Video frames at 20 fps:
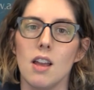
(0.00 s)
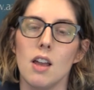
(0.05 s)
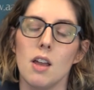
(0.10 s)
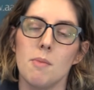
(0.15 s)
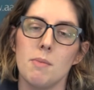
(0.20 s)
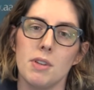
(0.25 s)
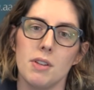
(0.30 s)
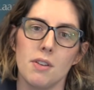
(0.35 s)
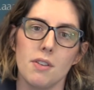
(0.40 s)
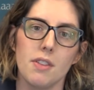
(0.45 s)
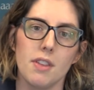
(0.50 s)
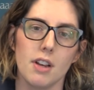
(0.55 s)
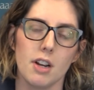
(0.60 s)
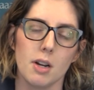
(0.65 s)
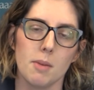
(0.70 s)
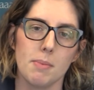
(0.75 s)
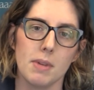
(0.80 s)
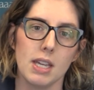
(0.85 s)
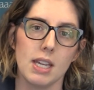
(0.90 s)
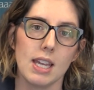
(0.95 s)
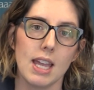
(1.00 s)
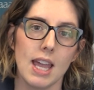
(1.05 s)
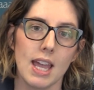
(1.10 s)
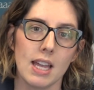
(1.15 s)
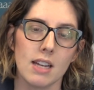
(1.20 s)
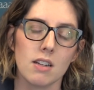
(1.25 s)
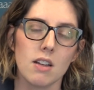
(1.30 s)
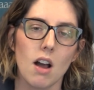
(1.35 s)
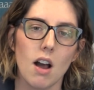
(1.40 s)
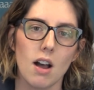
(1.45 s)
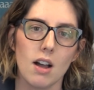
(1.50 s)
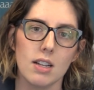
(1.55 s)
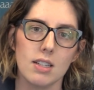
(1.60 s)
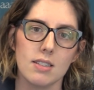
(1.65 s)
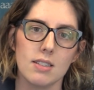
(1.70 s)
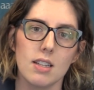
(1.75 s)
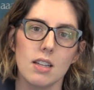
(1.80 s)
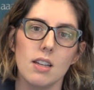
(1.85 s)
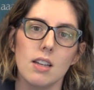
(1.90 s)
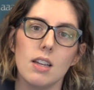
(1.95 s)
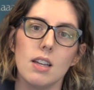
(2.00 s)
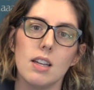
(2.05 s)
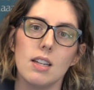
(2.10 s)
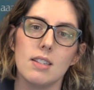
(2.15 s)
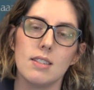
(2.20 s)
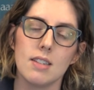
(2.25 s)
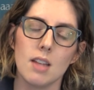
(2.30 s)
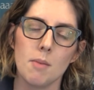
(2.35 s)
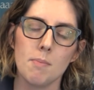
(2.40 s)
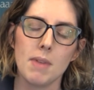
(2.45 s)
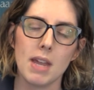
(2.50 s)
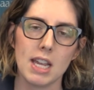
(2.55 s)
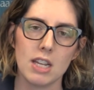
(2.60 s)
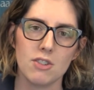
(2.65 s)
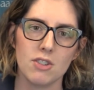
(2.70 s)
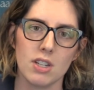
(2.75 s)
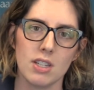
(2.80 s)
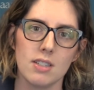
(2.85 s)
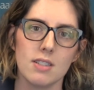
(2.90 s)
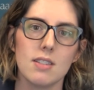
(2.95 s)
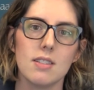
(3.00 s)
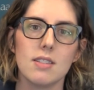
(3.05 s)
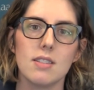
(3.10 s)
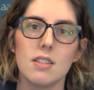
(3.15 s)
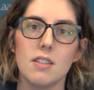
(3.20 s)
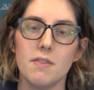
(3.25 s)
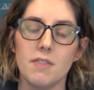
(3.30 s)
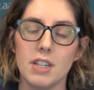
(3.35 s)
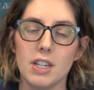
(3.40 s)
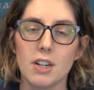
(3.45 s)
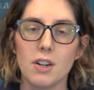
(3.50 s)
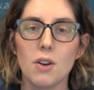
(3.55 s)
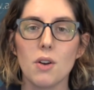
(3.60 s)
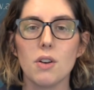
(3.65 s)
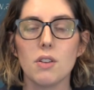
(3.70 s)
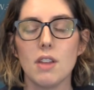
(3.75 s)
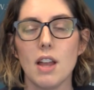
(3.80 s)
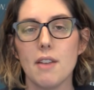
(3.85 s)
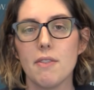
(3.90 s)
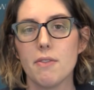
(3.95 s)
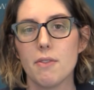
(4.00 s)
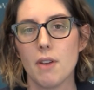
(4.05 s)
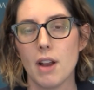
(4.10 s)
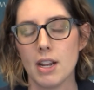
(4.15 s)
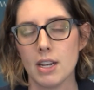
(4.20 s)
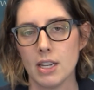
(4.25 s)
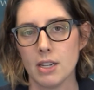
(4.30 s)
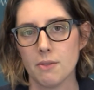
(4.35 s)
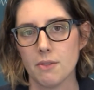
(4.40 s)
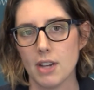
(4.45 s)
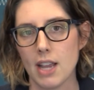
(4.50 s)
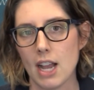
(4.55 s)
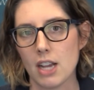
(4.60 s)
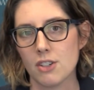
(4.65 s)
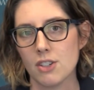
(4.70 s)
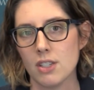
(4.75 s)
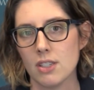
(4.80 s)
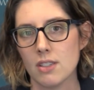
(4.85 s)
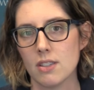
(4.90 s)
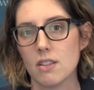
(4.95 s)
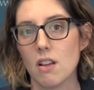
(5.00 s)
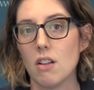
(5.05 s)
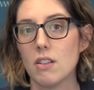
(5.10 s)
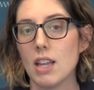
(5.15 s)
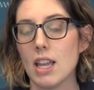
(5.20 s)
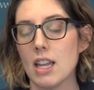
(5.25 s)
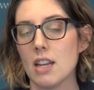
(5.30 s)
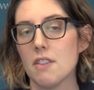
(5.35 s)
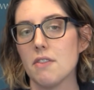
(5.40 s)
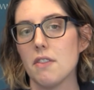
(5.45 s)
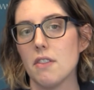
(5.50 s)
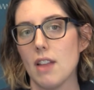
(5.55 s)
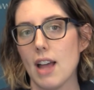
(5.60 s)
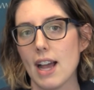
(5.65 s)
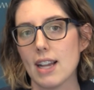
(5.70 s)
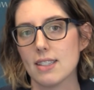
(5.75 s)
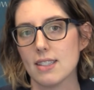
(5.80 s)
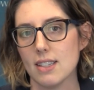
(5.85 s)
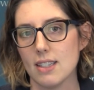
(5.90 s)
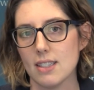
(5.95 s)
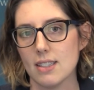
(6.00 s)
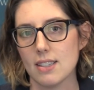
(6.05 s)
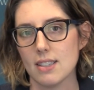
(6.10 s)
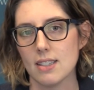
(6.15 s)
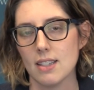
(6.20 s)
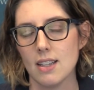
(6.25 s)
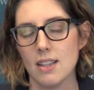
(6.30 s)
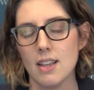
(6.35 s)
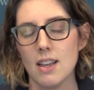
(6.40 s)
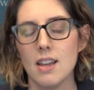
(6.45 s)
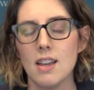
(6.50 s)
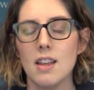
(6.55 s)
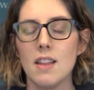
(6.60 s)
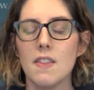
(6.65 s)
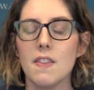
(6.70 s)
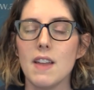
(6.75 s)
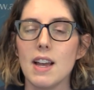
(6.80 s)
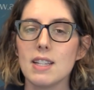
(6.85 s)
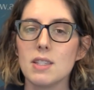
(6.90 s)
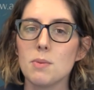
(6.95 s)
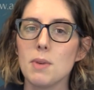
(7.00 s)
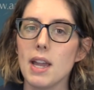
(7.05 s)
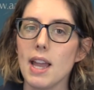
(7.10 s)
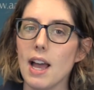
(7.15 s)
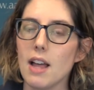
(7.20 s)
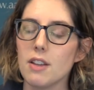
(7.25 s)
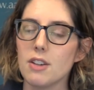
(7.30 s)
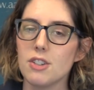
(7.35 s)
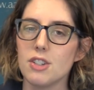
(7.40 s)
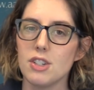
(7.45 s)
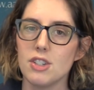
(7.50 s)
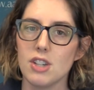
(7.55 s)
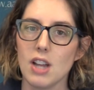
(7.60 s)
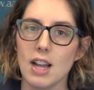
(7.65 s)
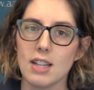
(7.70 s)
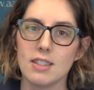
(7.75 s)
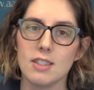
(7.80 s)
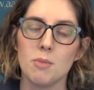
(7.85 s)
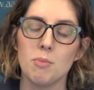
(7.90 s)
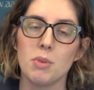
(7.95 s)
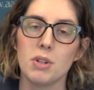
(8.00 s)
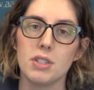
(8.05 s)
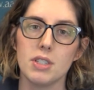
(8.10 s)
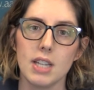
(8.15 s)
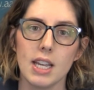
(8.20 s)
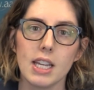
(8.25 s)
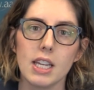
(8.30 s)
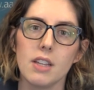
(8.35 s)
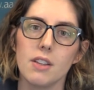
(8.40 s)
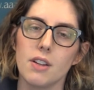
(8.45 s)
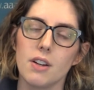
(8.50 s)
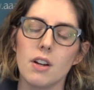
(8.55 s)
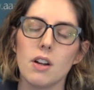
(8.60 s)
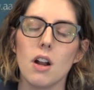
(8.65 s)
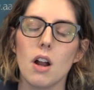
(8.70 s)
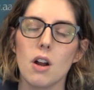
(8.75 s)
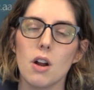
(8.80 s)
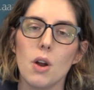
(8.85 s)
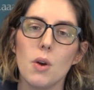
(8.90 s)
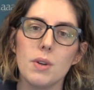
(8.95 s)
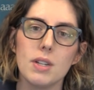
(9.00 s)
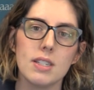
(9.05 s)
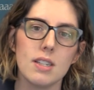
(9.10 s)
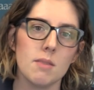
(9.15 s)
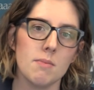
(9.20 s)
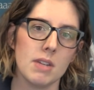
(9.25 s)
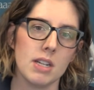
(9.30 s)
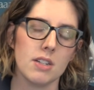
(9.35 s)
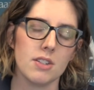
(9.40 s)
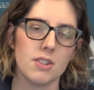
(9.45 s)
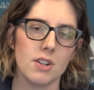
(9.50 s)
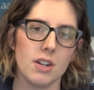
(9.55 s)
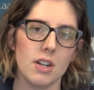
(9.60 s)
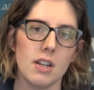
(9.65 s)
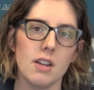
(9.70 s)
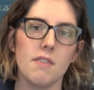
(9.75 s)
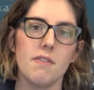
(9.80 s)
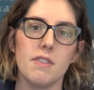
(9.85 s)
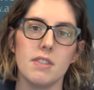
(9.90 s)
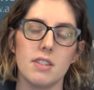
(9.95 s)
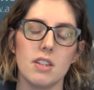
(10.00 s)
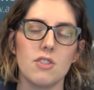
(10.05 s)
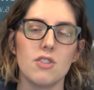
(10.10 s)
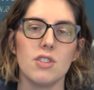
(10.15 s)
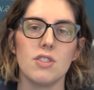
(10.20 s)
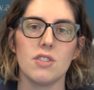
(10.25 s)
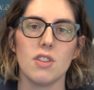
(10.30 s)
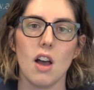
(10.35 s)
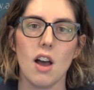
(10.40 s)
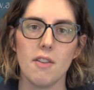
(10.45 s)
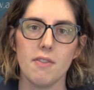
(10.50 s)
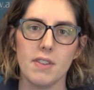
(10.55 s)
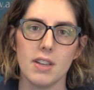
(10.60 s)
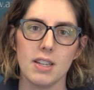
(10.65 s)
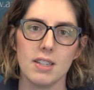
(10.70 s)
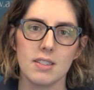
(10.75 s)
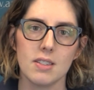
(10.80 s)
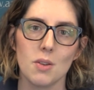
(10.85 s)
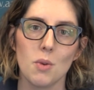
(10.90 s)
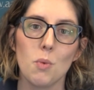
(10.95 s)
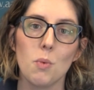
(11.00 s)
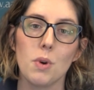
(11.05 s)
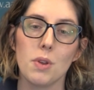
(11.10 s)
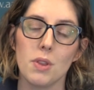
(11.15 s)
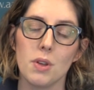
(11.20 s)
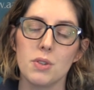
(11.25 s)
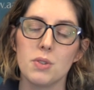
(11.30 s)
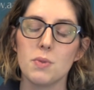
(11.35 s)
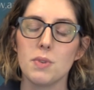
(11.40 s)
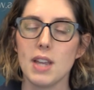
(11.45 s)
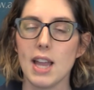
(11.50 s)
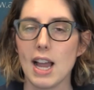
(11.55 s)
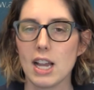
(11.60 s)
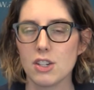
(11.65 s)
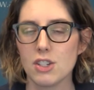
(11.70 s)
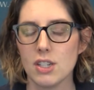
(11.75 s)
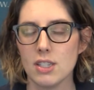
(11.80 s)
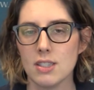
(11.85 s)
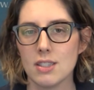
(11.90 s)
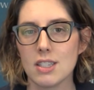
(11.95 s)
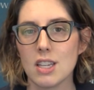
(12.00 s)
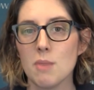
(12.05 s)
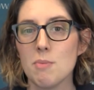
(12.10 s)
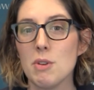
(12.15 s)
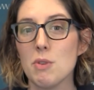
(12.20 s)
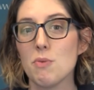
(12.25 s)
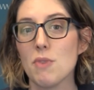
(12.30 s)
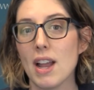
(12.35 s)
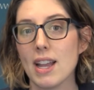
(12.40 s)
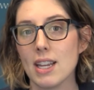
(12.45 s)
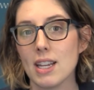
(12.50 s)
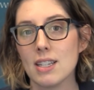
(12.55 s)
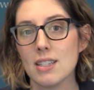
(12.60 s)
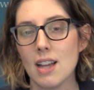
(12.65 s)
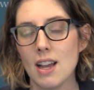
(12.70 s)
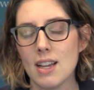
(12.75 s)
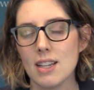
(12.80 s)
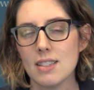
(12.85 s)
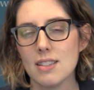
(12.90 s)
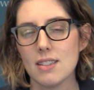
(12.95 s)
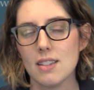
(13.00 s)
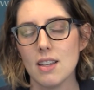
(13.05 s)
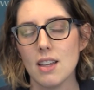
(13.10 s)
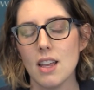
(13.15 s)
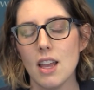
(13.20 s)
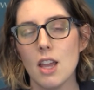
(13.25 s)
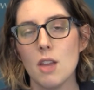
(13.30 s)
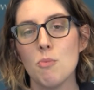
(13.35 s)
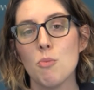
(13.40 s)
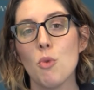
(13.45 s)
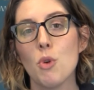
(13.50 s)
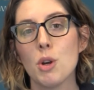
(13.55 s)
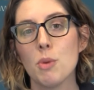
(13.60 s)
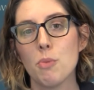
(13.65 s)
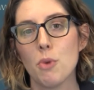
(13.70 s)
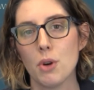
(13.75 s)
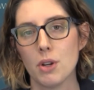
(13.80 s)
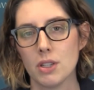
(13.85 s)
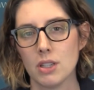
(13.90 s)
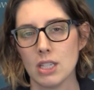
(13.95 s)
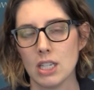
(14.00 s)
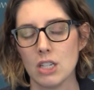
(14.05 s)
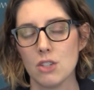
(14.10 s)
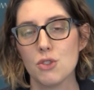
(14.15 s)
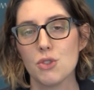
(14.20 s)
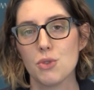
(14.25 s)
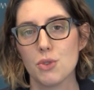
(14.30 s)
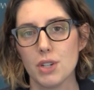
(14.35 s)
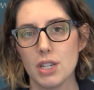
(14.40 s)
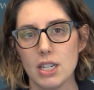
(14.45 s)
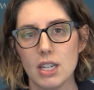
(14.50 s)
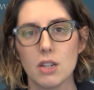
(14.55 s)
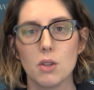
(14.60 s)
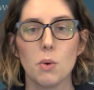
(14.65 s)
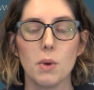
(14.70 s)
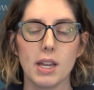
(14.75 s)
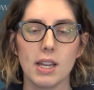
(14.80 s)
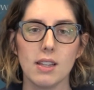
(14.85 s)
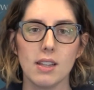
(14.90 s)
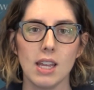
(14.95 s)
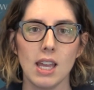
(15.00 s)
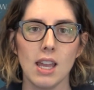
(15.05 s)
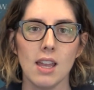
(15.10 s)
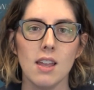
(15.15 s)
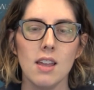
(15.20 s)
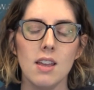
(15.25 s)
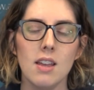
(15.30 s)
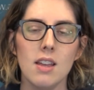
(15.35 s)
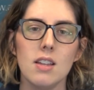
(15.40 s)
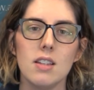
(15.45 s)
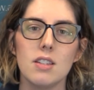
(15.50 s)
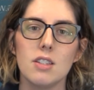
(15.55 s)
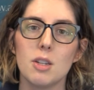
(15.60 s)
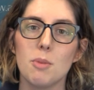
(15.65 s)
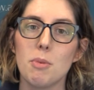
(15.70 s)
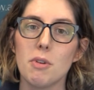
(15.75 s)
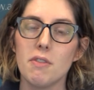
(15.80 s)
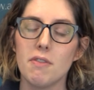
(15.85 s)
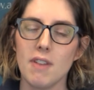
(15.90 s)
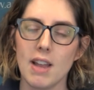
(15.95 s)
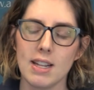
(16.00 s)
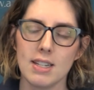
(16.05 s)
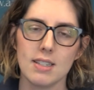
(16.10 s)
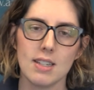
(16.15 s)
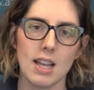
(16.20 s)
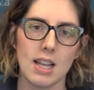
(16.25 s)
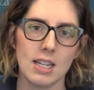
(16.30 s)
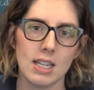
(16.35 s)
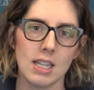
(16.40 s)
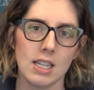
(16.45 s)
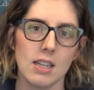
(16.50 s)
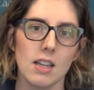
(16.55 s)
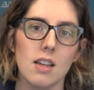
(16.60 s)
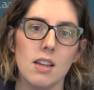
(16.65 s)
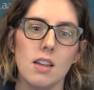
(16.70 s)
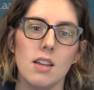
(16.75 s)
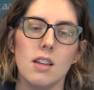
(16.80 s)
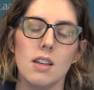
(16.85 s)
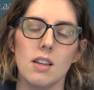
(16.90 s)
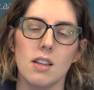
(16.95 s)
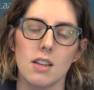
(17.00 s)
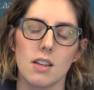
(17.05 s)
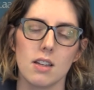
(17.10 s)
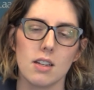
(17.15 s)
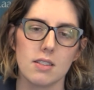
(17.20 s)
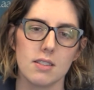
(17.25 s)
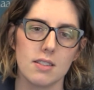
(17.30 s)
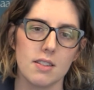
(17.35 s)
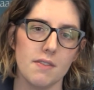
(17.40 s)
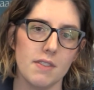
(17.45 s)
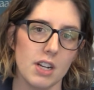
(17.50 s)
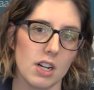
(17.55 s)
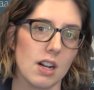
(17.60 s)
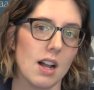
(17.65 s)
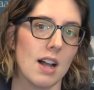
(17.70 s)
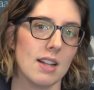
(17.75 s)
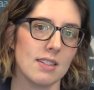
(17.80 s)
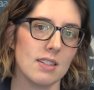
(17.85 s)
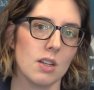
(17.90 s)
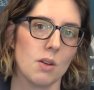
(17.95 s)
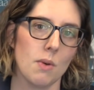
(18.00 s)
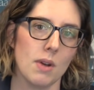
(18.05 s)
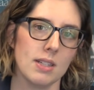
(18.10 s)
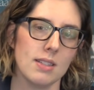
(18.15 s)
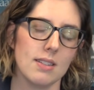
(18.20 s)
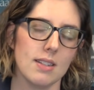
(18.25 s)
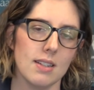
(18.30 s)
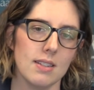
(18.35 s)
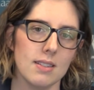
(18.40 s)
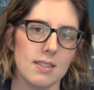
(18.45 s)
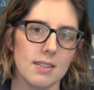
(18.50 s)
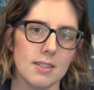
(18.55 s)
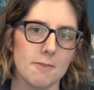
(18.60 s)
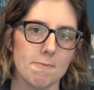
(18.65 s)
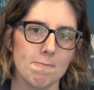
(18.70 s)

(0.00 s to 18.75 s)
Immunotherapy can cause, in some patients, severe or life-threatening reactions called anaphylaxis. That's why allergy shots in particular are always administered in a physician's office, where those reactions can be recognized and, more importantly, treated quickly to prevent any severe consequences.